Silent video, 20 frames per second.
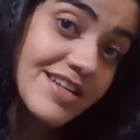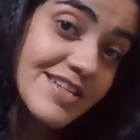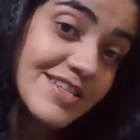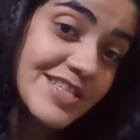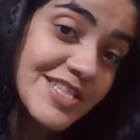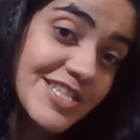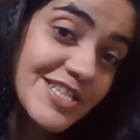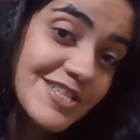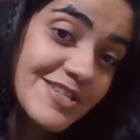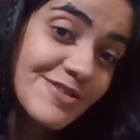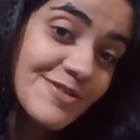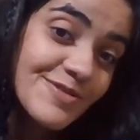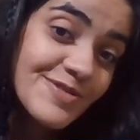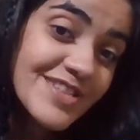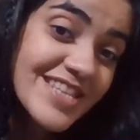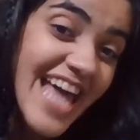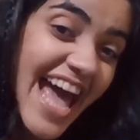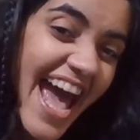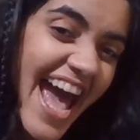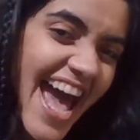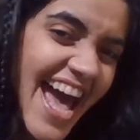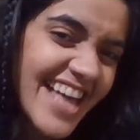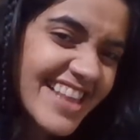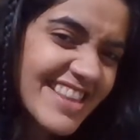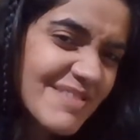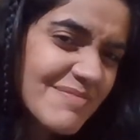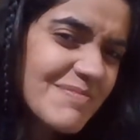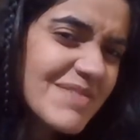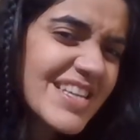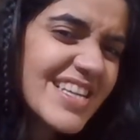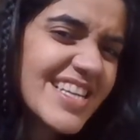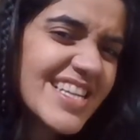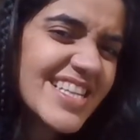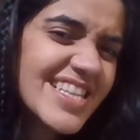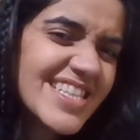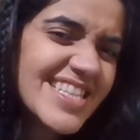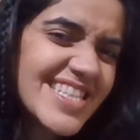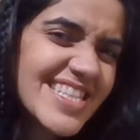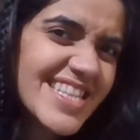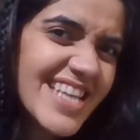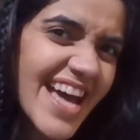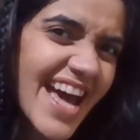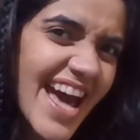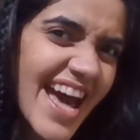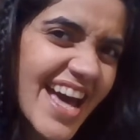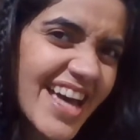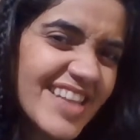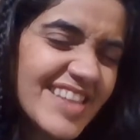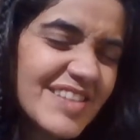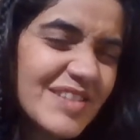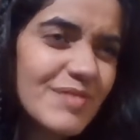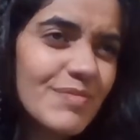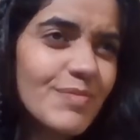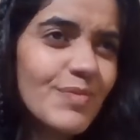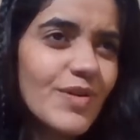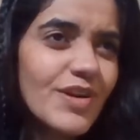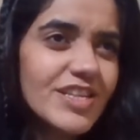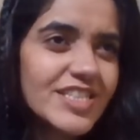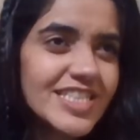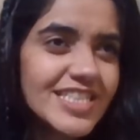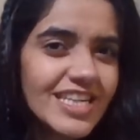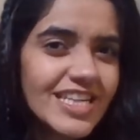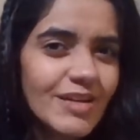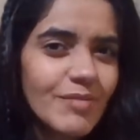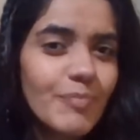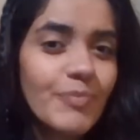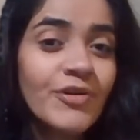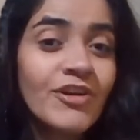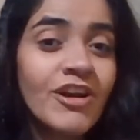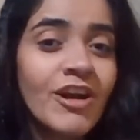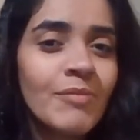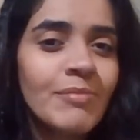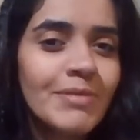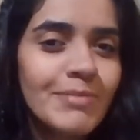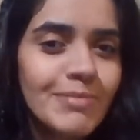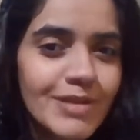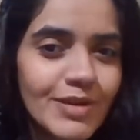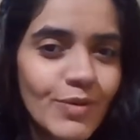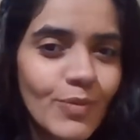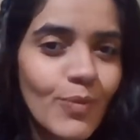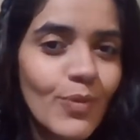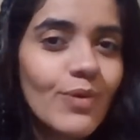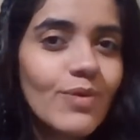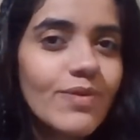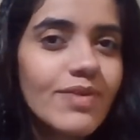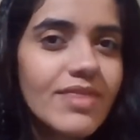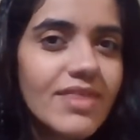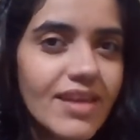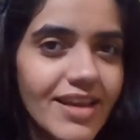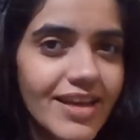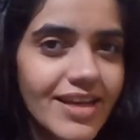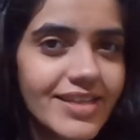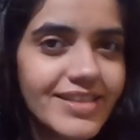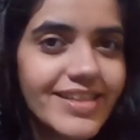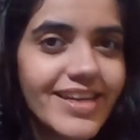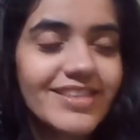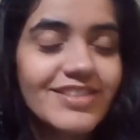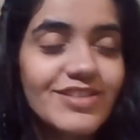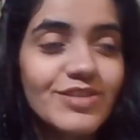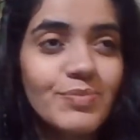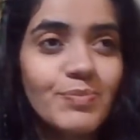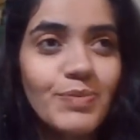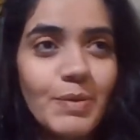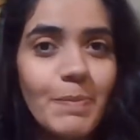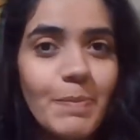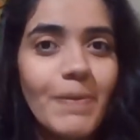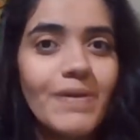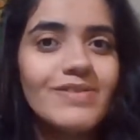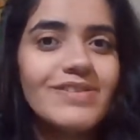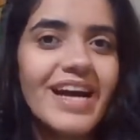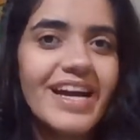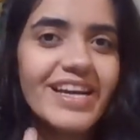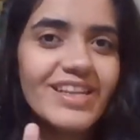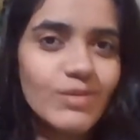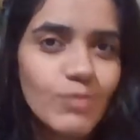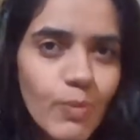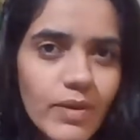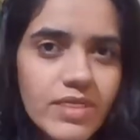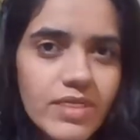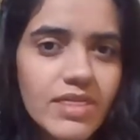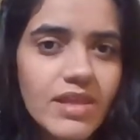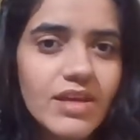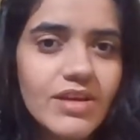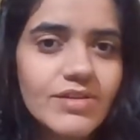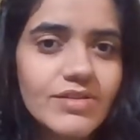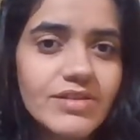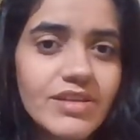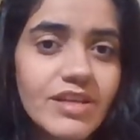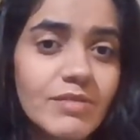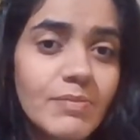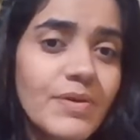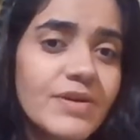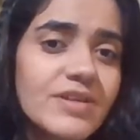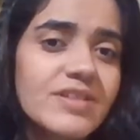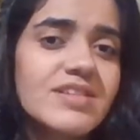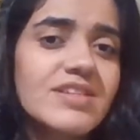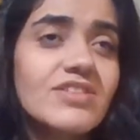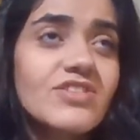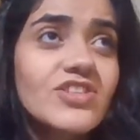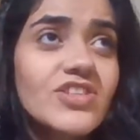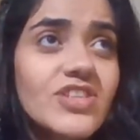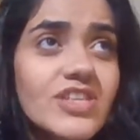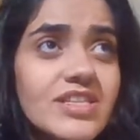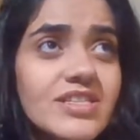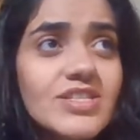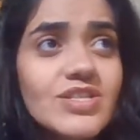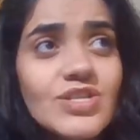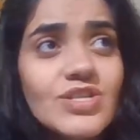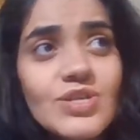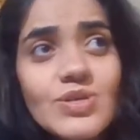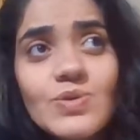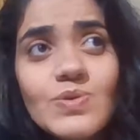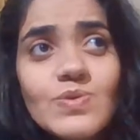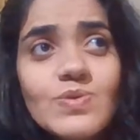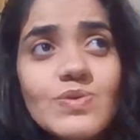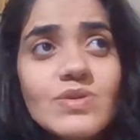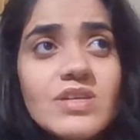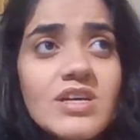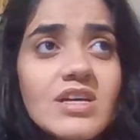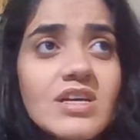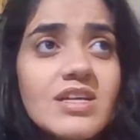So that means that a Brazilian probably will think that to be polite with you, that person just should